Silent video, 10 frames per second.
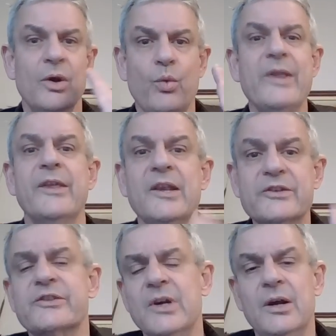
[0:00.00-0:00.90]
with
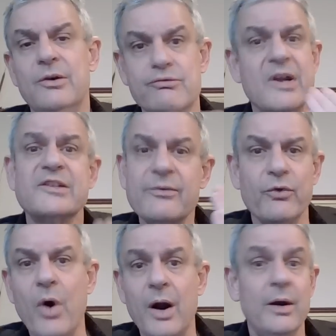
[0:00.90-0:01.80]
his
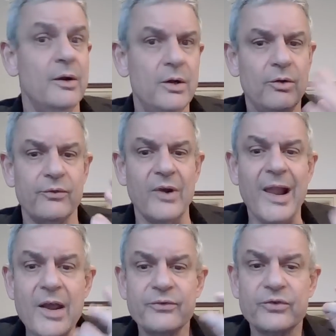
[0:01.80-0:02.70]
reservoir of
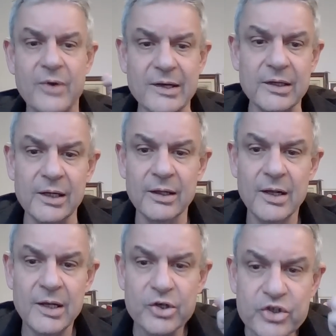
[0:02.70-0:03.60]
life-threatening
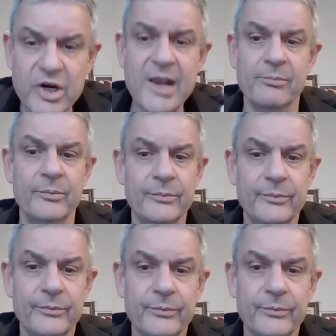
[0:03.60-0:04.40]
shame.